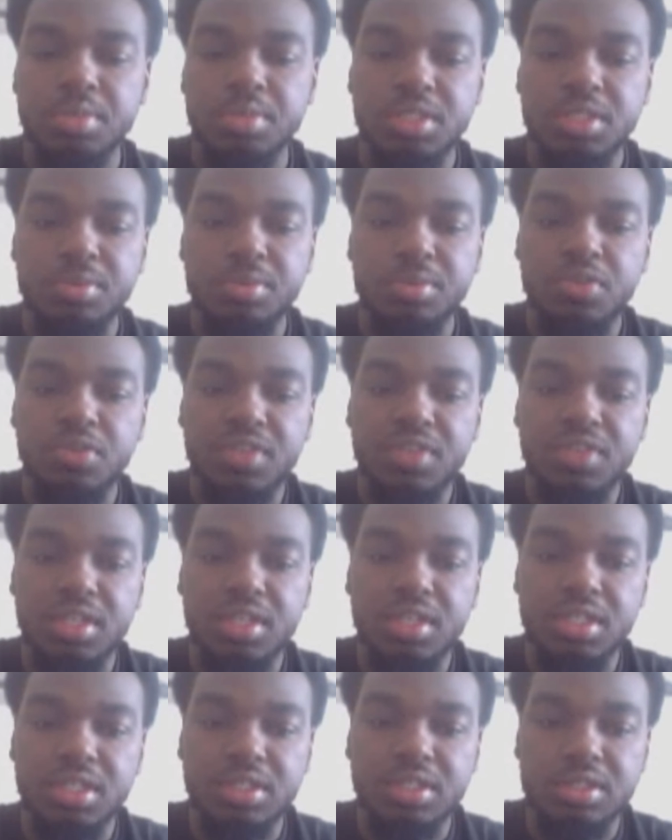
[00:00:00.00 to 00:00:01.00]
This
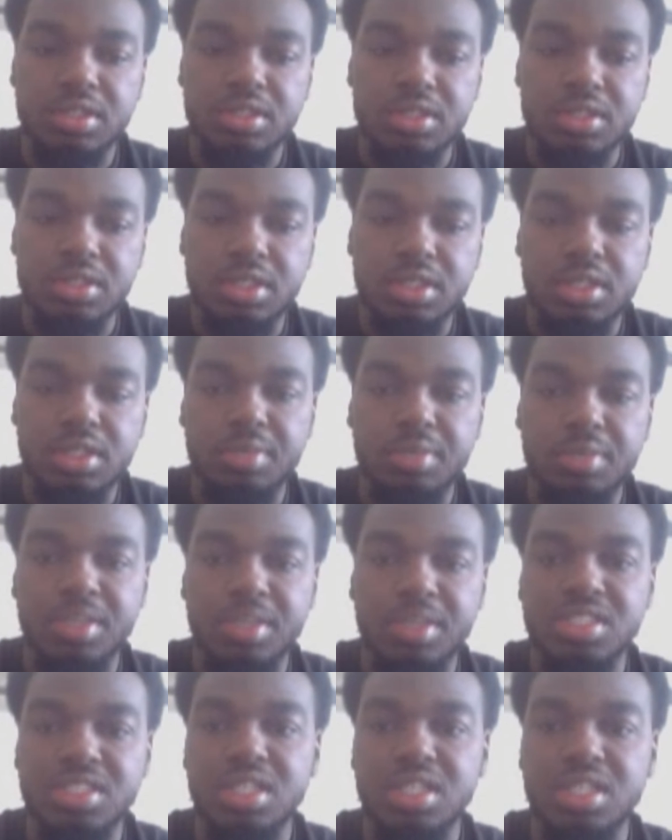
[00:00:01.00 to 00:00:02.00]
movie is
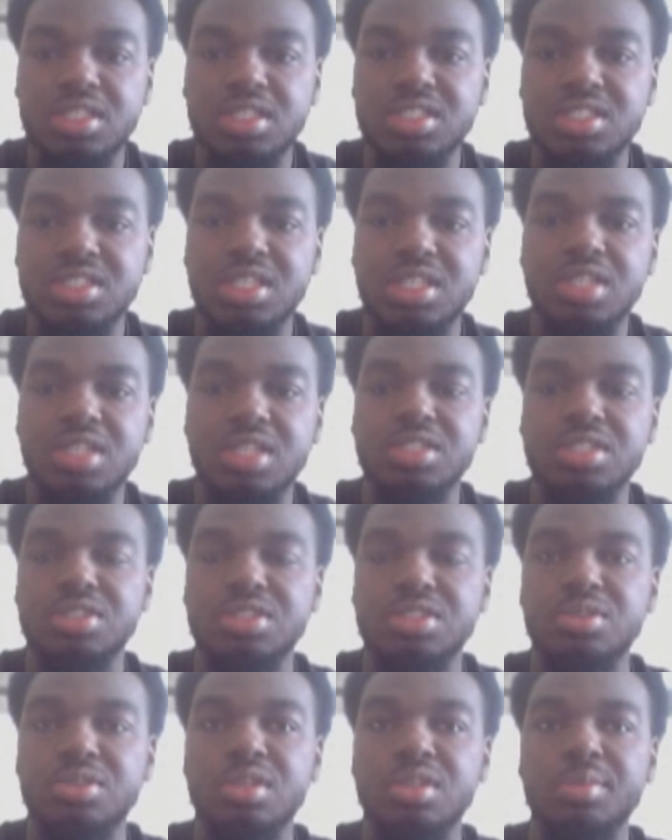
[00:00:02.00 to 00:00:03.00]
basically just telling the
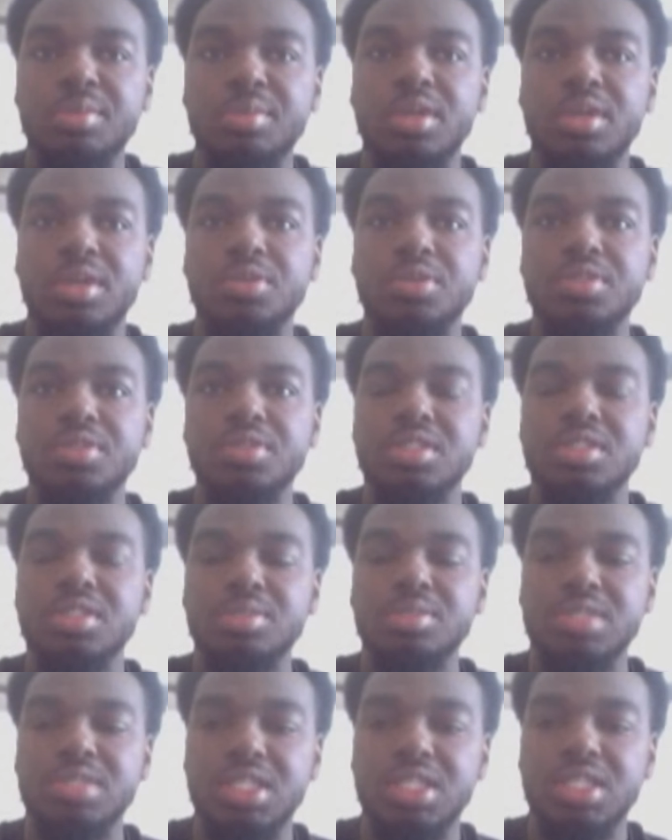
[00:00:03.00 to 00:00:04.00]
story about the
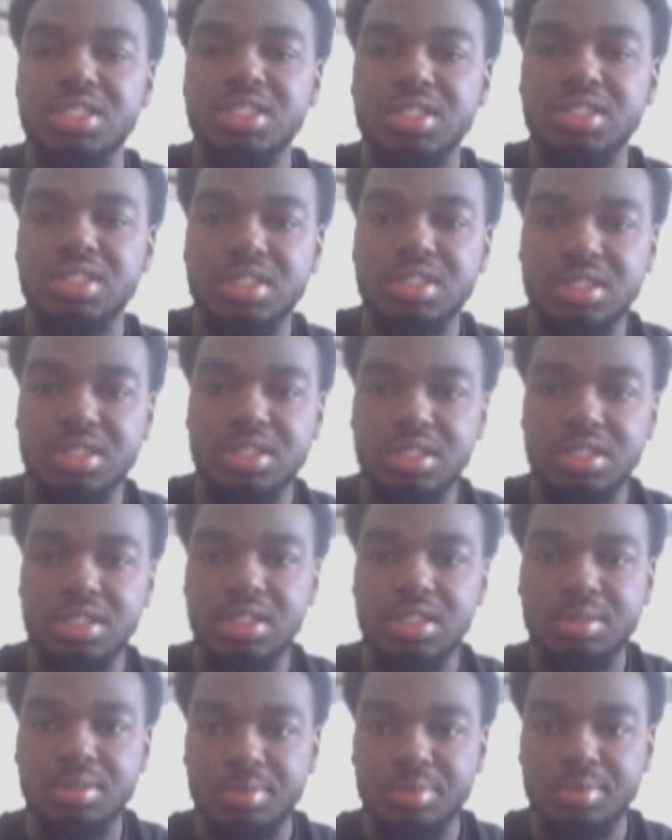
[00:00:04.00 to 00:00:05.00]
Temptations
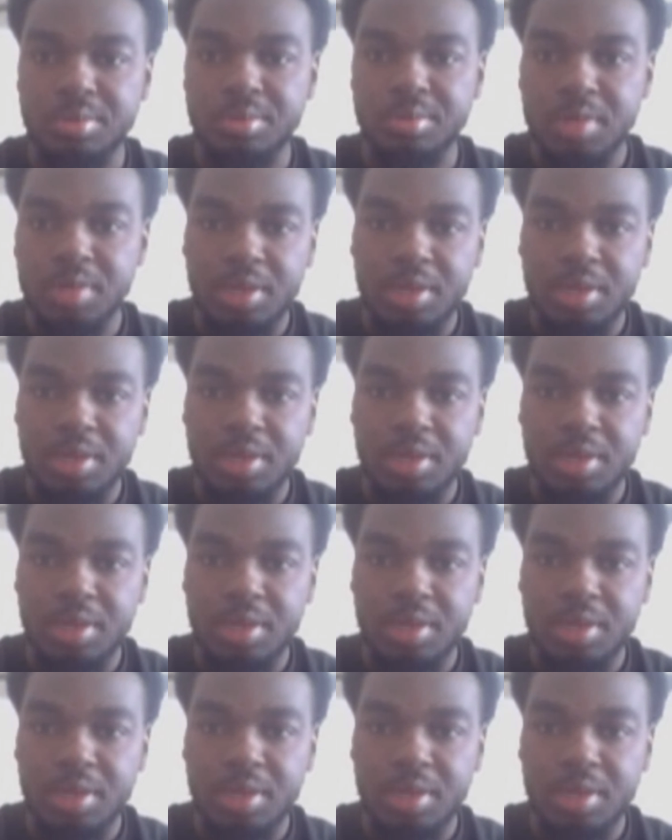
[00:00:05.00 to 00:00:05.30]
and